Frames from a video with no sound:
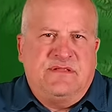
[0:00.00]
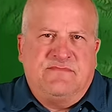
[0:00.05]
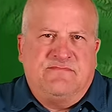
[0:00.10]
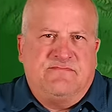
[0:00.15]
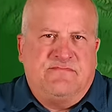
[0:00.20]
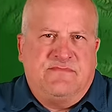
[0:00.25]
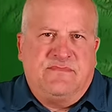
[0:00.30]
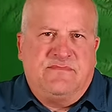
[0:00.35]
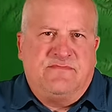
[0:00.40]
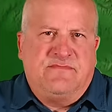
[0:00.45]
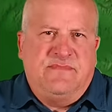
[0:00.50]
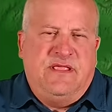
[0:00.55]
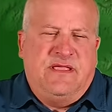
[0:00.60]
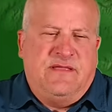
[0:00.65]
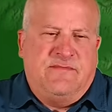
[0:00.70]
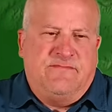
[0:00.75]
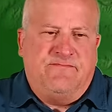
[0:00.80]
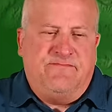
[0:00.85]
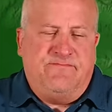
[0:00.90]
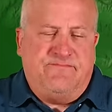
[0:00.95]
Just,
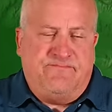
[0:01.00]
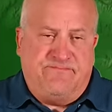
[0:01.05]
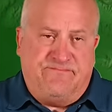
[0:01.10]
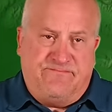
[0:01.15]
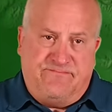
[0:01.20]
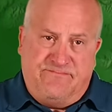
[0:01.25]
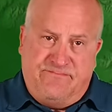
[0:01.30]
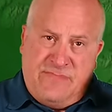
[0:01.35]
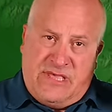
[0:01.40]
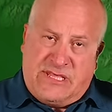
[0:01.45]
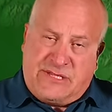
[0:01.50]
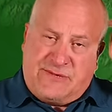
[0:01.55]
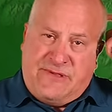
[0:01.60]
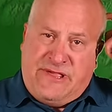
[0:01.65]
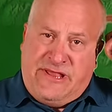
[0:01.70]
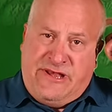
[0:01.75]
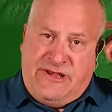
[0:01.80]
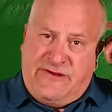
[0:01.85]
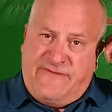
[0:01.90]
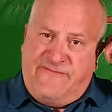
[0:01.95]
you could mess
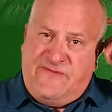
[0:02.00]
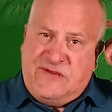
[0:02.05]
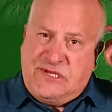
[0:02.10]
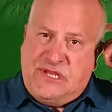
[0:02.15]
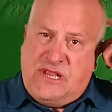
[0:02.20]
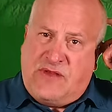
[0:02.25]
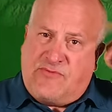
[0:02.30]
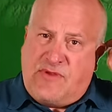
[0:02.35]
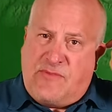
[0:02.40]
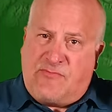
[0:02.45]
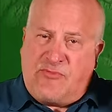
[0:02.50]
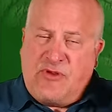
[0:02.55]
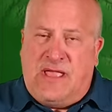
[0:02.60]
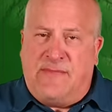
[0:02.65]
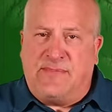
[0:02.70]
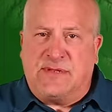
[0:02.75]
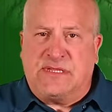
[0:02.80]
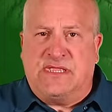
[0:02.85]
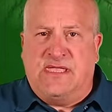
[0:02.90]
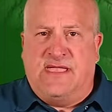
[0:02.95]
around in there fishing that
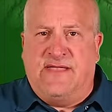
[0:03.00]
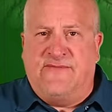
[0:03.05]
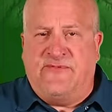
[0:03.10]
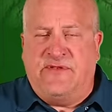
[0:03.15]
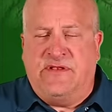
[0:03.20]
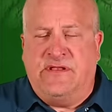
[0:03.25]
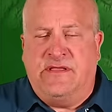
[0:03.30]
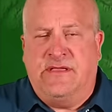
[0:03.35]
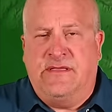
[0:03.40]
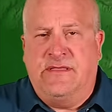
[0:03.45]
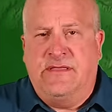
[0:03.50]
riprap and stuff and